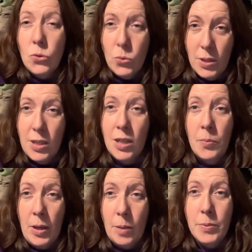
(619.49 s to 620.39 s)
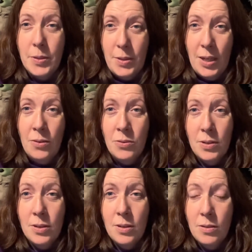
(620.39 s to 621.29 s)
always going to be ups and
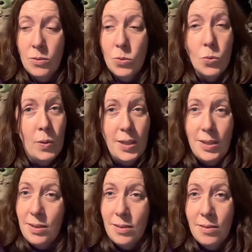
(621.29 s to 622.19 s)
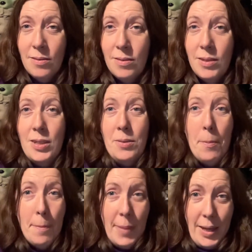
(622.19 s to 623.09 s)
downs. Always.
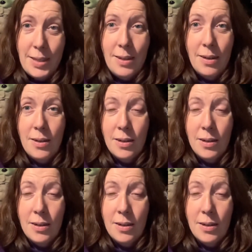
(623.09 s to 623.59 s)
Doesn't matter.